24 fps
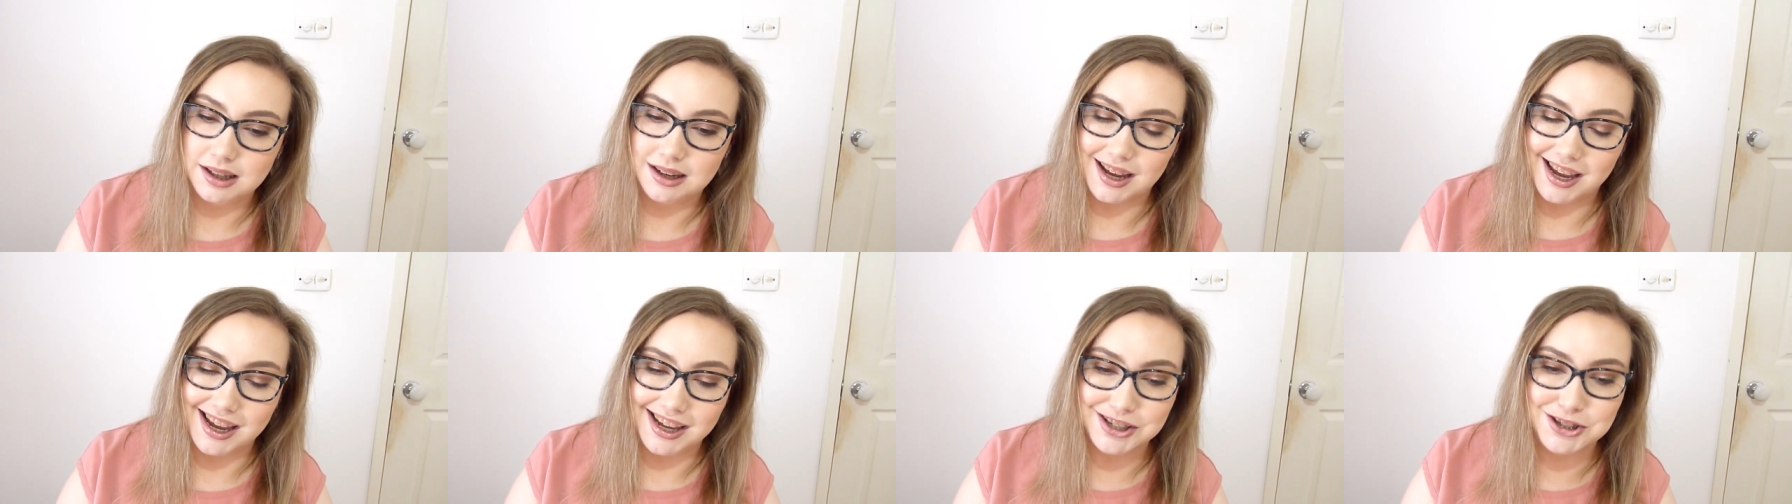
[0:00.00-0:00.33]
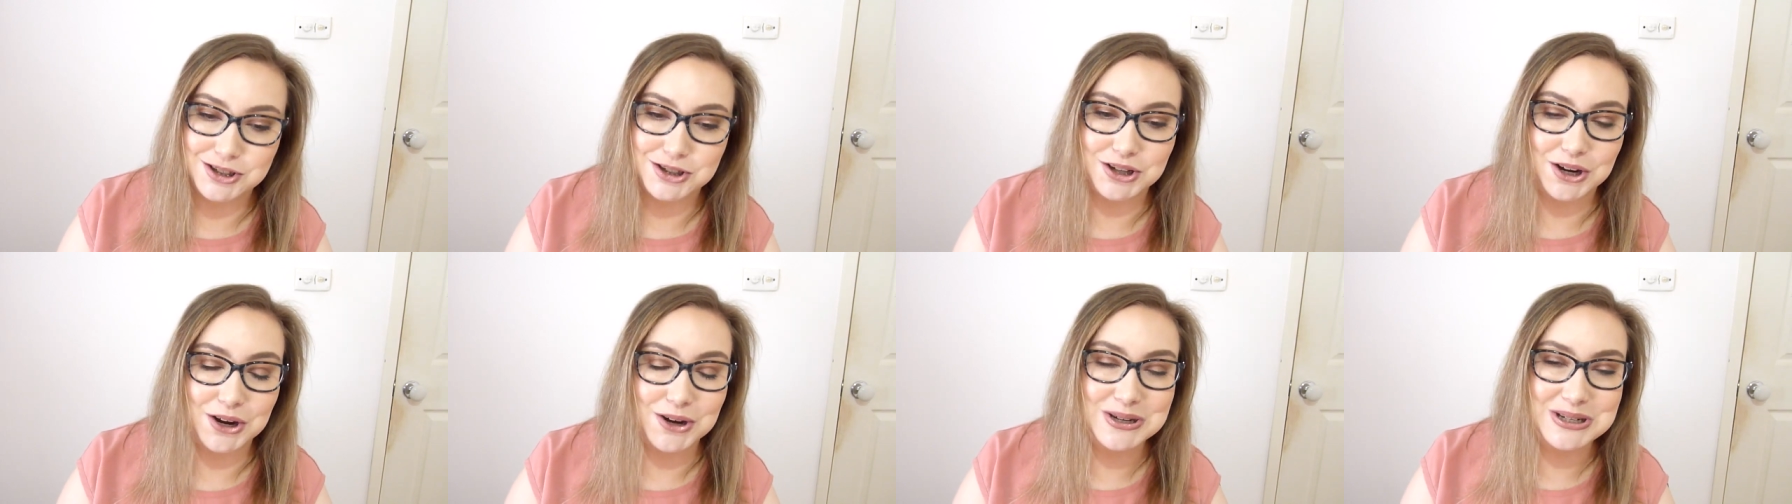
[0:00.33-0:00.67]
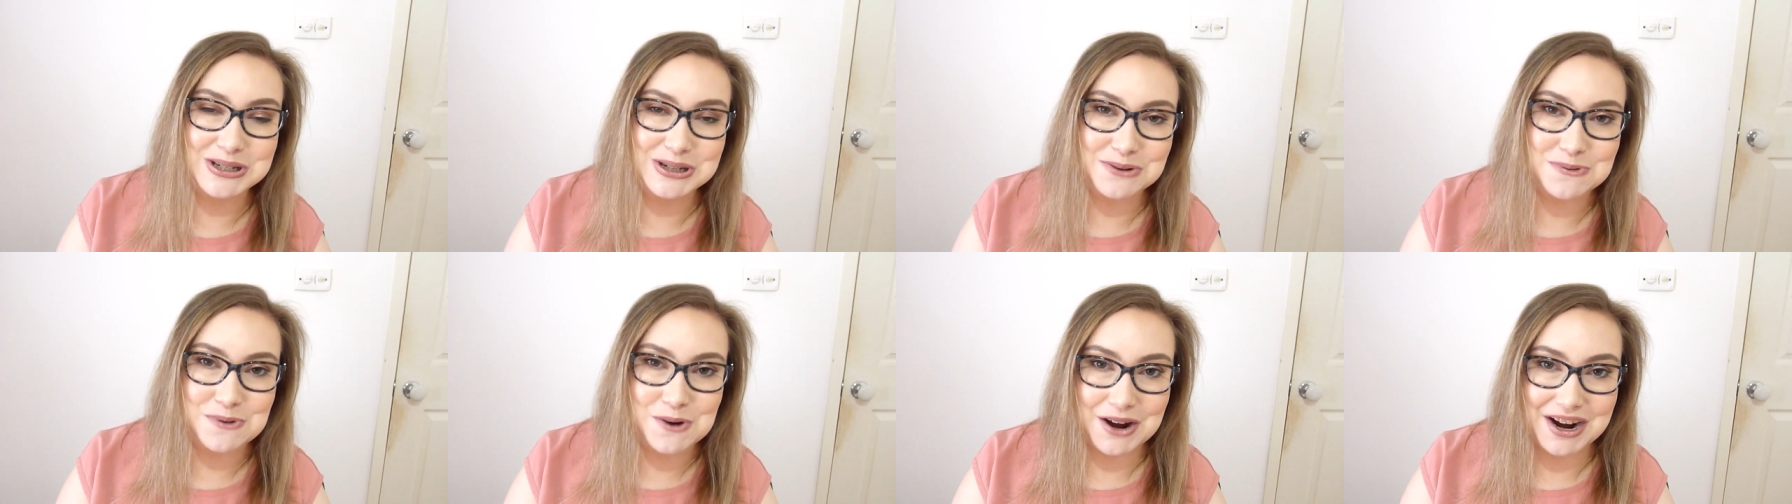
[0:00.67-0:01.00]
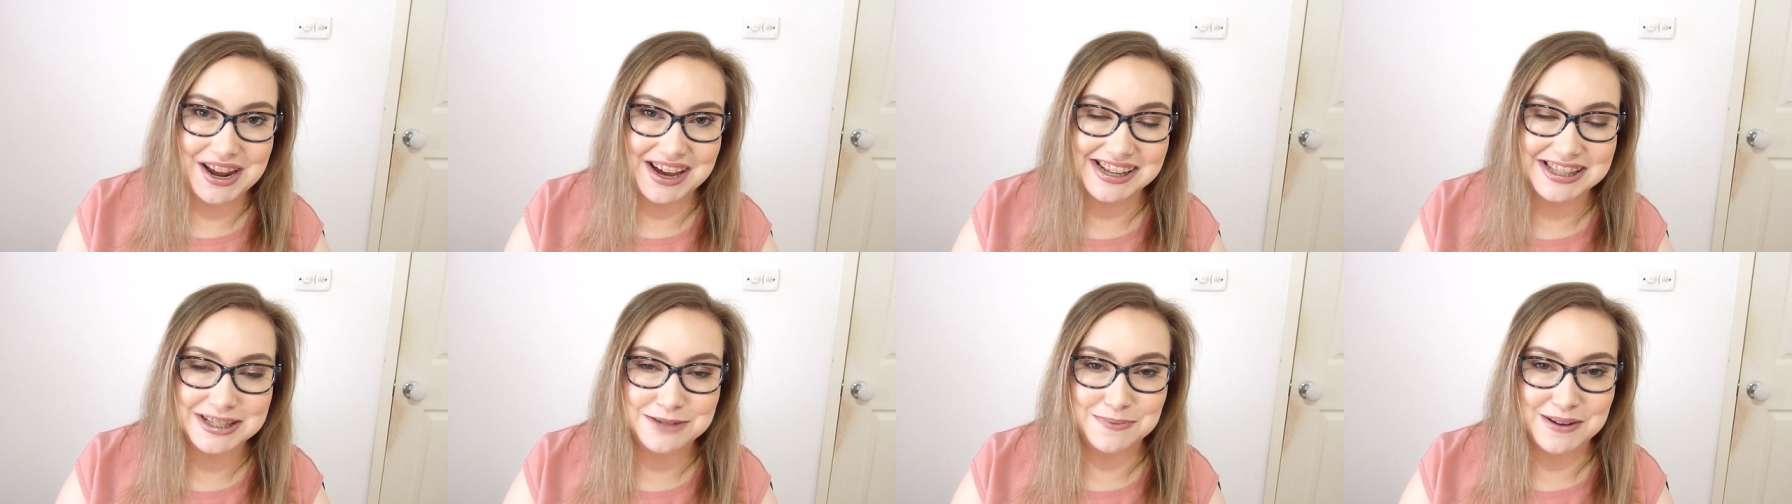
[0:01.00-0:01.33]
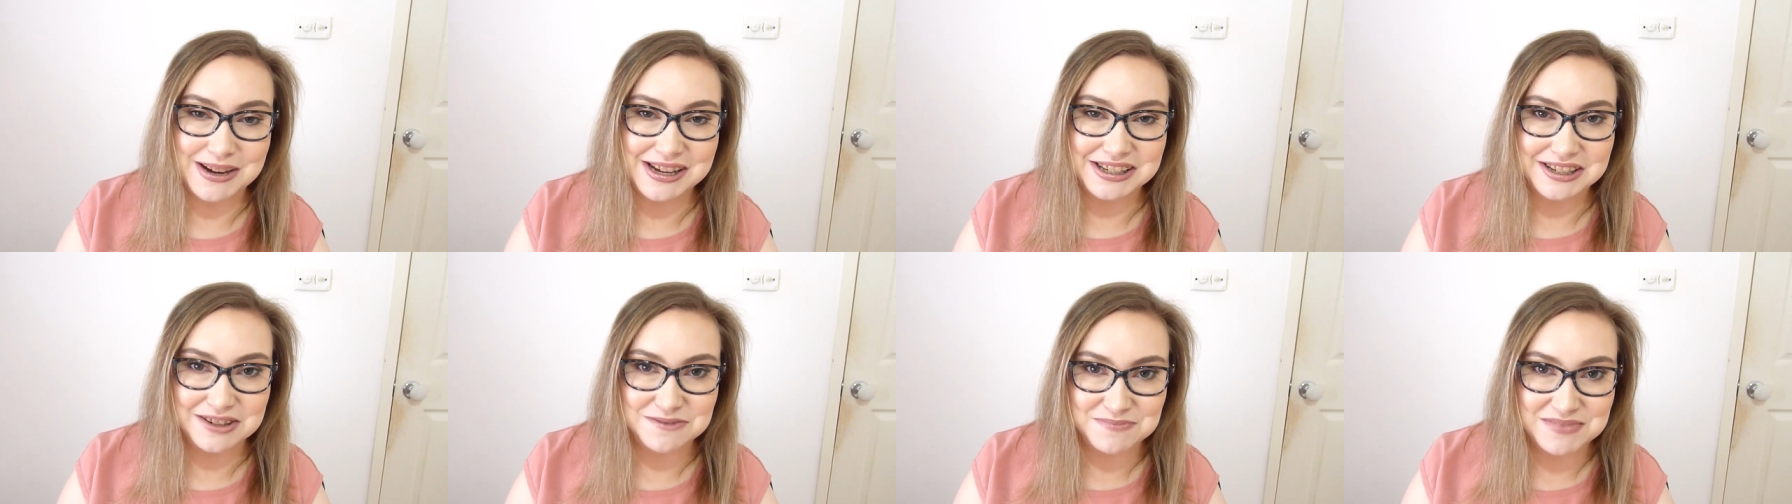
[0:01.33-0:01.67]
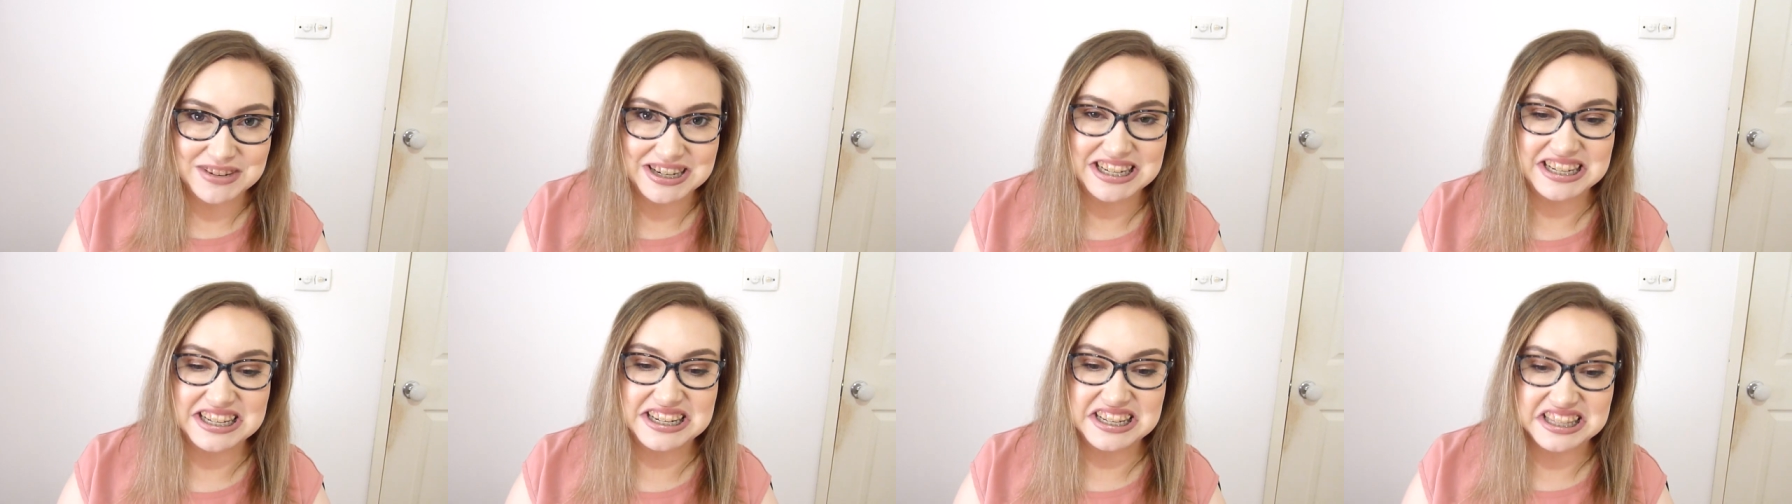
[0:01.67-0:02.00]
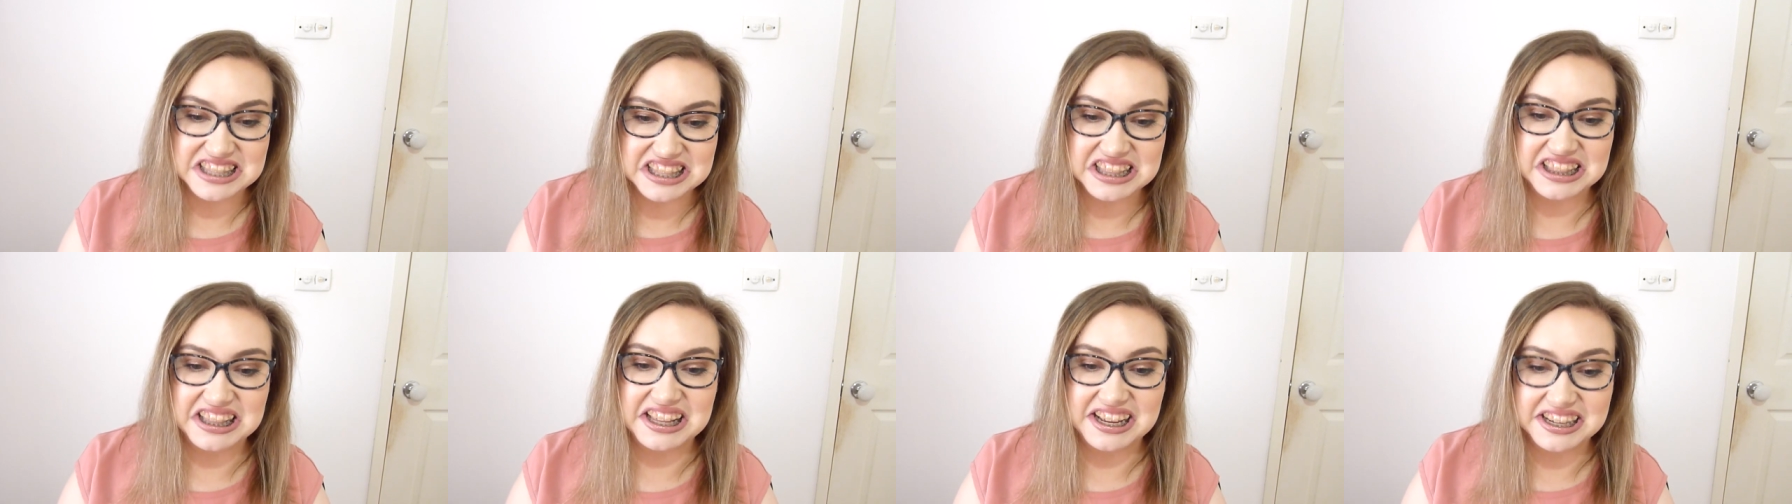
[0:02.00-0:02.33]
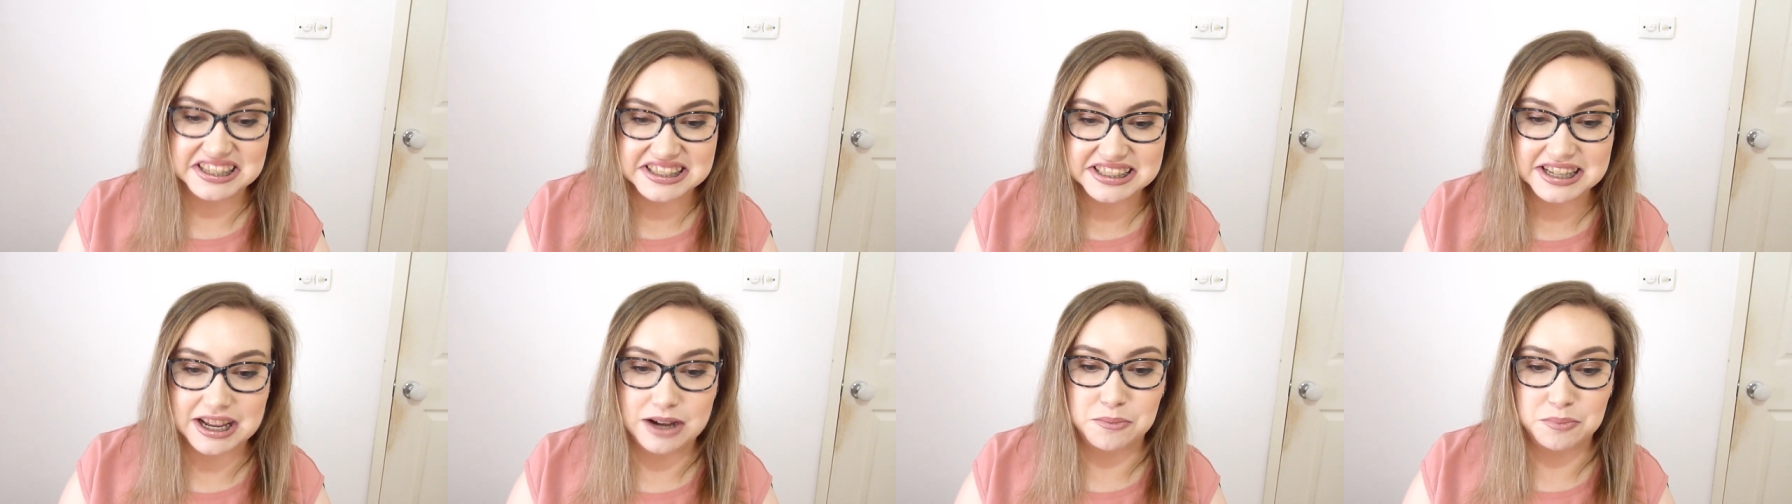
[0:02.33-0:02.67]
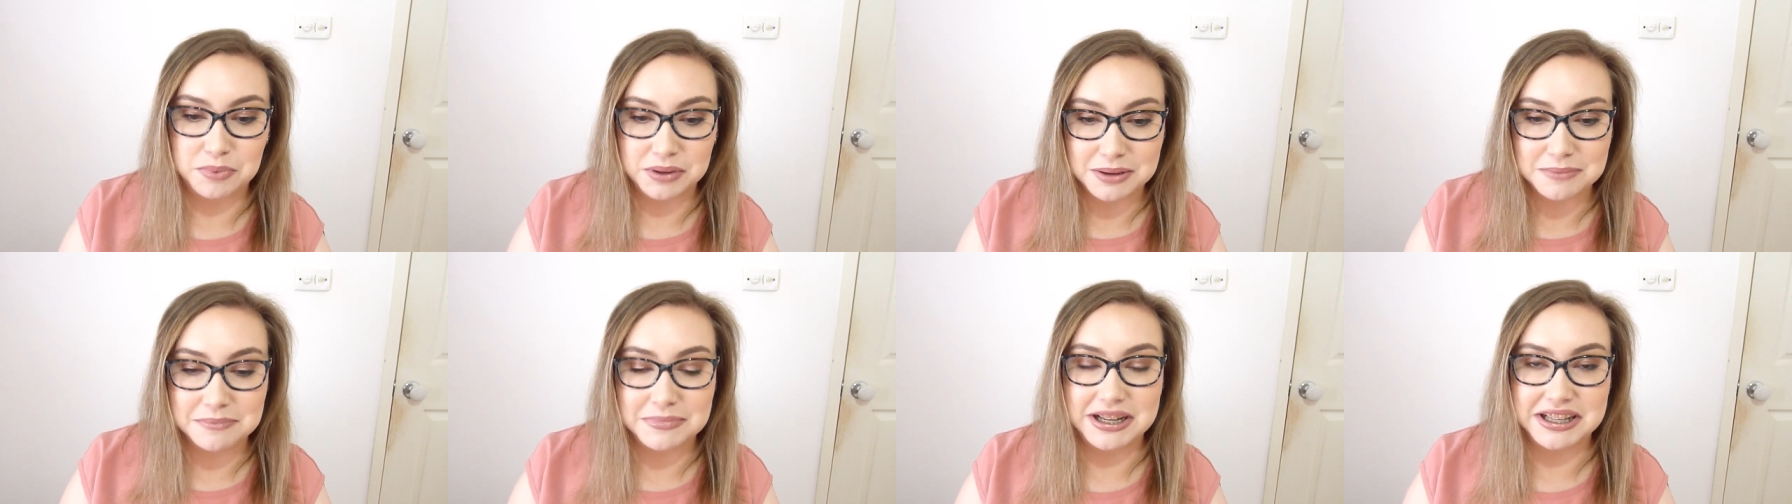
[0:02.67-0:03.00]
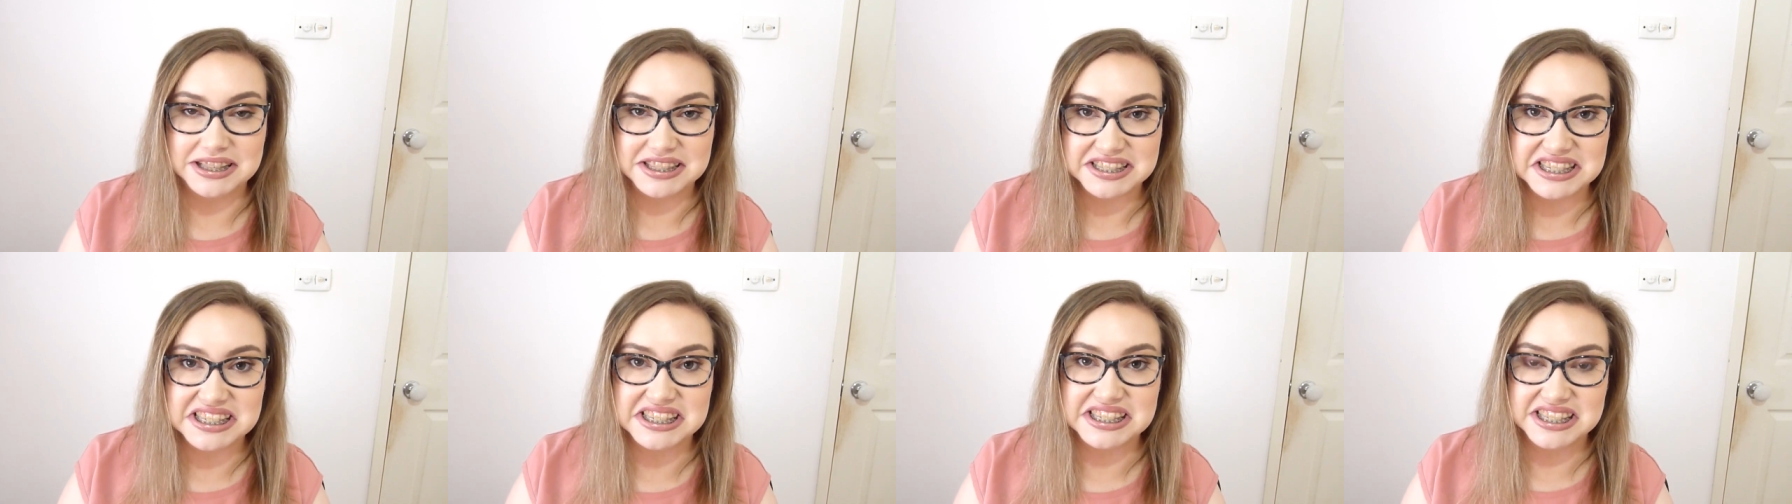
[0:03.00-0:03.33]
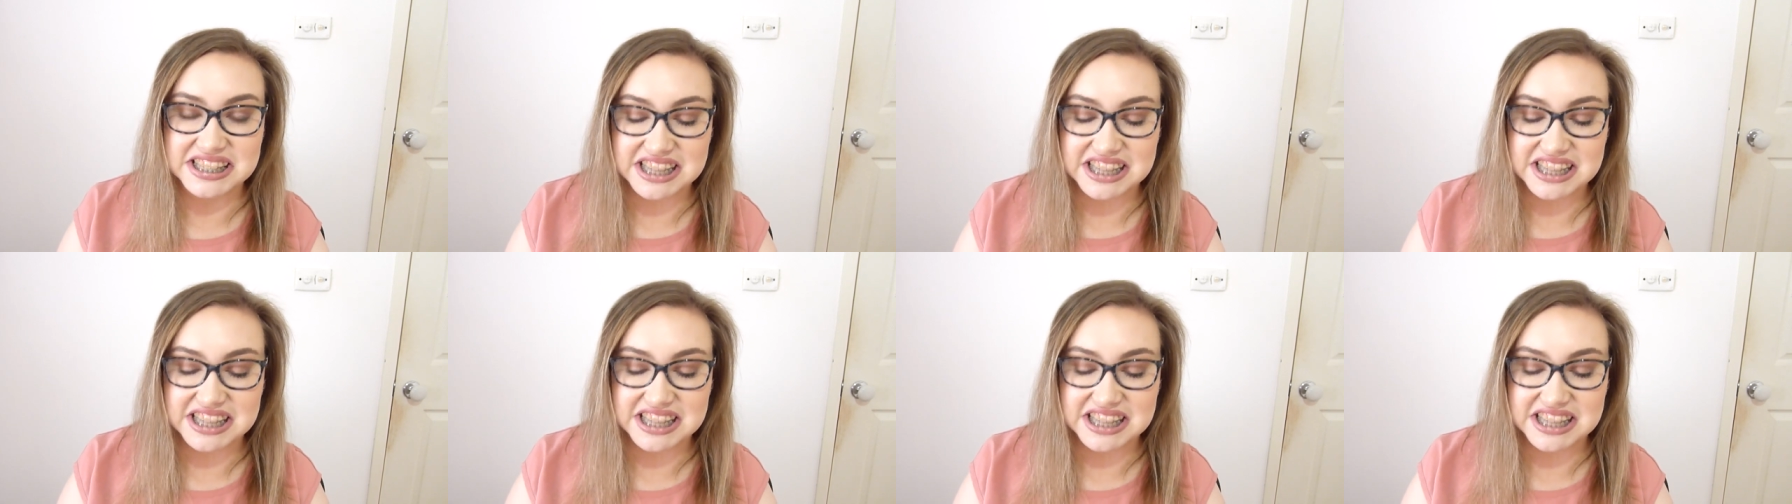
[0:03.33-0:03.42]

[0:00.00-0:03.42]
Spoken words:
it shows you what headspace I've been in the last couple of months,